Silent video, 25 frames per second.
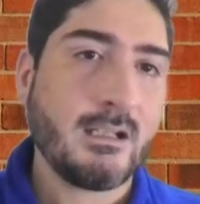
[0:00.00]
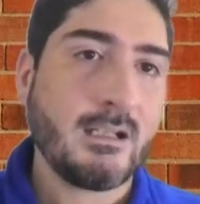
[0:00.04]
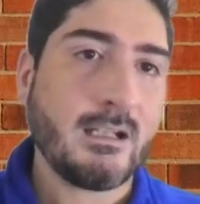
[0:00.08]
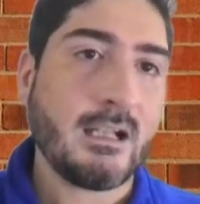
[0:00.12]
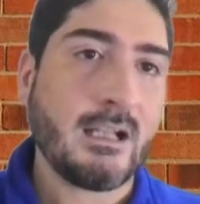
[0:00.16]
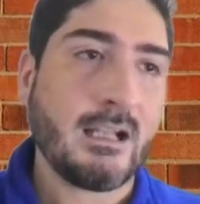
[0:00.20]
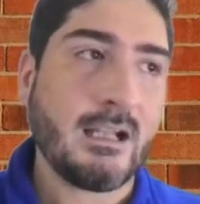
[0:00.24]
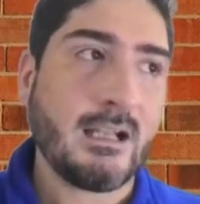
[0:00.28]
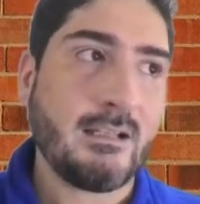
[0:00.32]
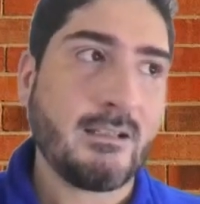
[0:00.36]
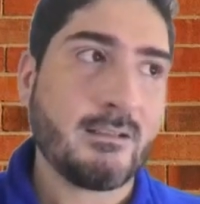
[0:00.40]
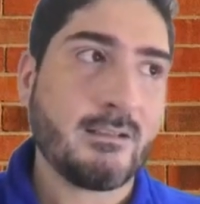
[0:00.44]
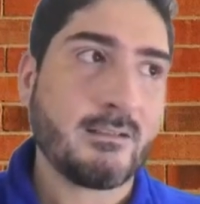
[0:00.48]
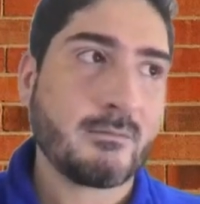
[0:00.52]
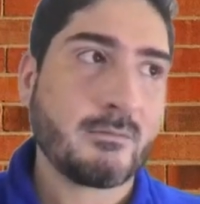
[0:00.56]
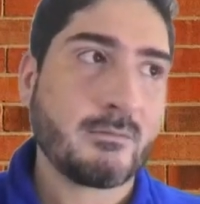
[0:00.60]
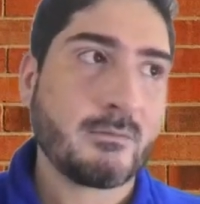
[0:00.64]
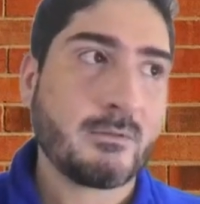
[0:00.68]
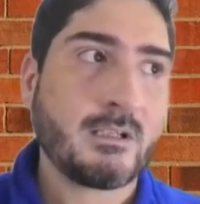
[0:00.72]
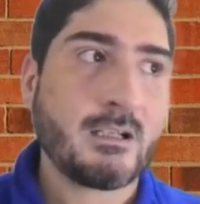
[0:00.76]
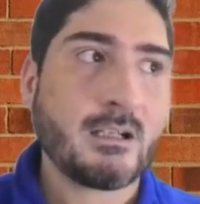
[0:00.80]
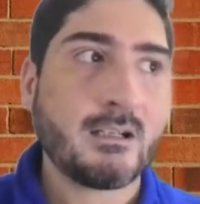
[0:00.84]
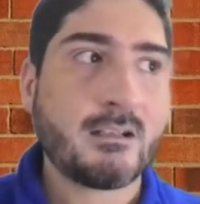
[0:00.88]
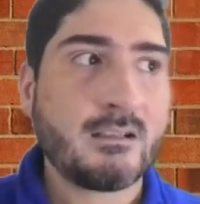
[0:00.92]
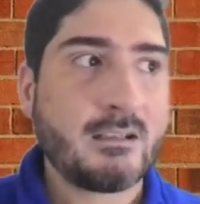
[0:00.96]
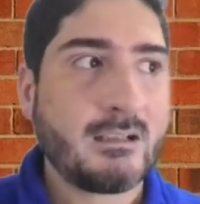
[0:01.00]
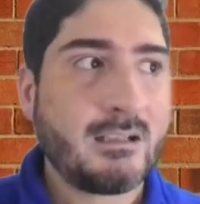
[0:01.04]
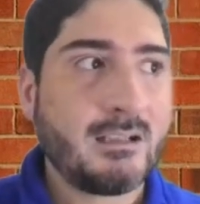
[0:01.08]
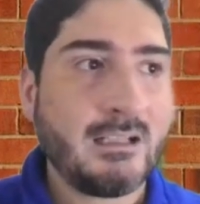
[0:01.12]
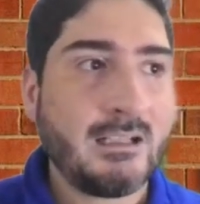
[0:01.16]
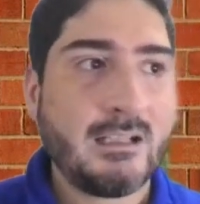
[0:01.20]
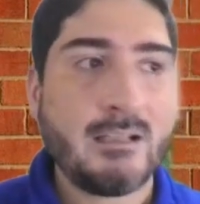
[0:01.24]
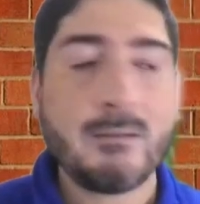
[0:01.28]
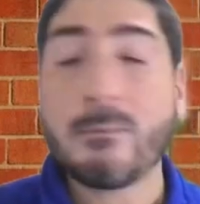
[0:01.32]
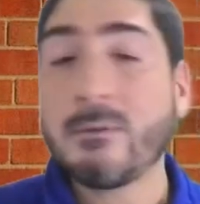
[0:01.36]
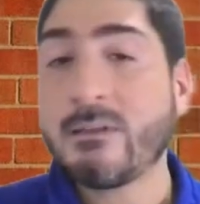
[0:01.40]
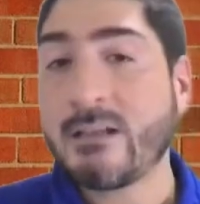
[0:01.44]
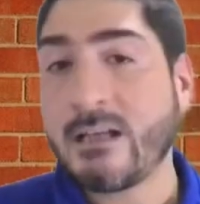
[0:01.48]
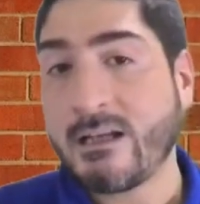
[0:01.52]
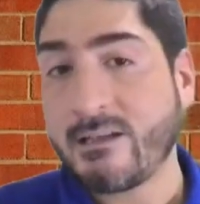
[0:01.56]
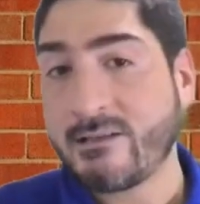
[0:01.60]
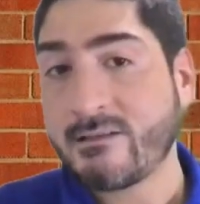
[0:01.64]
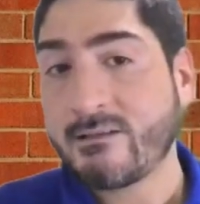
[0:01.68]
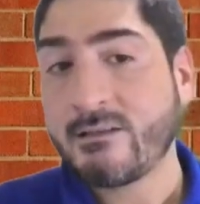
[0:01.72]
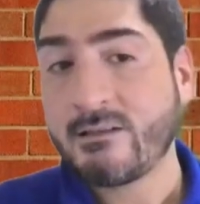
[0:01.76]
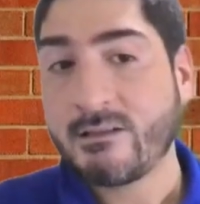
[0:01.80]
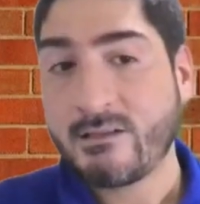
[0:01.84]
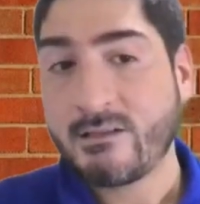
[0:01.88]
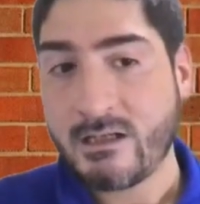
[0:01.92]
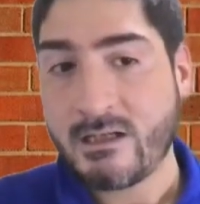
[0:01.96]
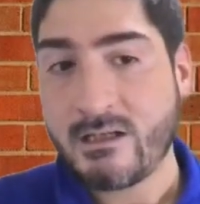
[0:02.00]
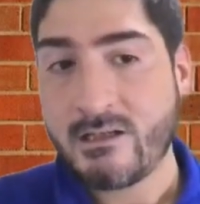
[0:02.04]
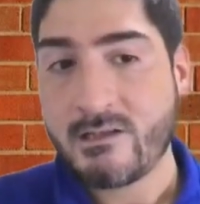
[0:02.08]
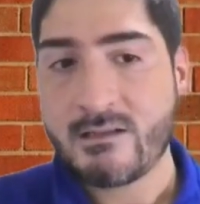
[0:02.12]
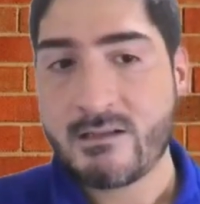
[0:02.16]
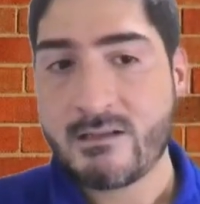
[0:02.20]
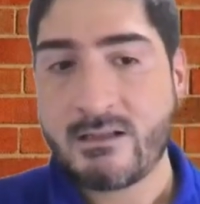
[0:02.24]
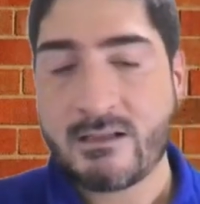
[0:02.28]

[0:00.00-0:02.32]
And currently it hasn't changed.